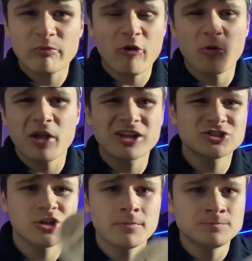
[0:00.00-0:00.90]
Go get
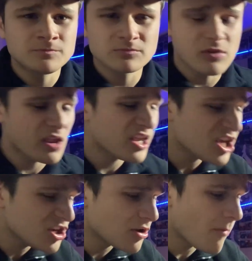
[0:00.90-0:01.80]
some.
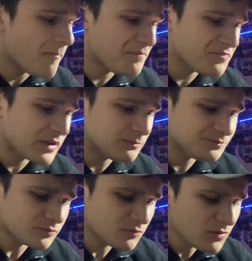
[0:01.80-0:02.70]
Eat it.
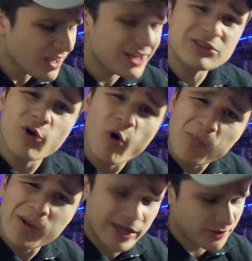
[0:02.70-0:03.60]
And eat the whole
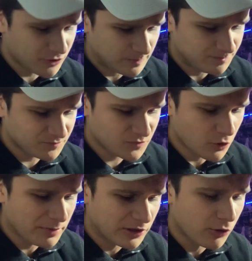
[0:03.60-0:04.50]
pint.
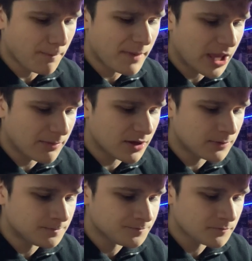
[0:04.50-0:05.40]
Don't be a little baby.
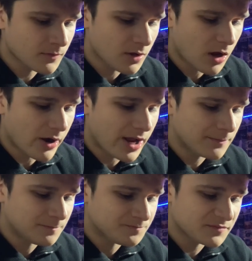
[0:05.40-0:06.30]
All right?
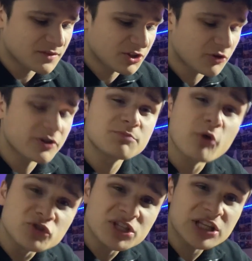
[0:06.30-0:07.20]
You're
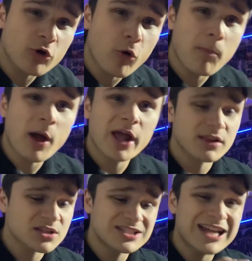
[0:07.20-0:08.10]
supposed to eat the whole pint.
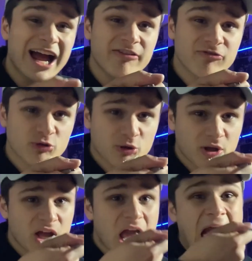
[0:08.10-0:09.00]
It's diet food, okay?